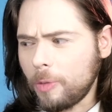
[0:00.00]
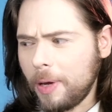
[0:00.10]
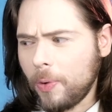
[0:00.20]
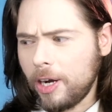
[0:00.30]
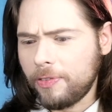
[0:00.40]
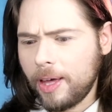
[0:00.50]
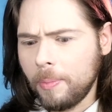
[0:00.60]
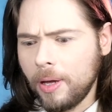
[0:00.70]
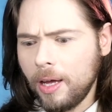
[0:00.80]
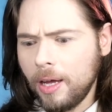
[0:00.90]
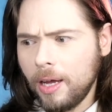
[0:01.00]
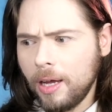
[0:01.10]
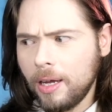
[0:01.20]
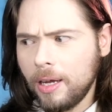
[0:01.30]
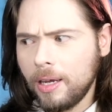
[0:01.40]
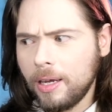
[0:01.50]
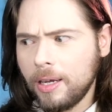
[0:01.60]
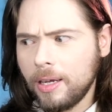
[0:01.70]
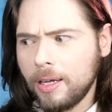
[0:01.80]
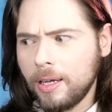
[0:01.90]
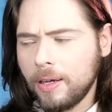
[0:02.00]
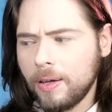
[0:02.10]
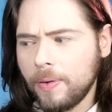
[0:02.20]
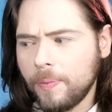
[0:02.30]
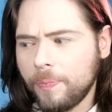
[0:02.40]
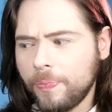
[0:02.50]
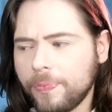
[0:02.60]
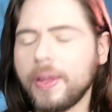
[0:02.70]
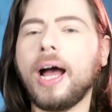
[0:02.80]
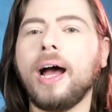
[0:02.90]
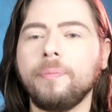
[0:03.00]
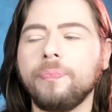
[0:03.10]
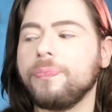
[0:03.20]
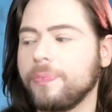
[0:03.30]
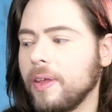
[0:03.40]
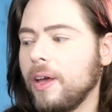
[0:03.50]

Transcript: to be one of them? No, no, my friend used to be one of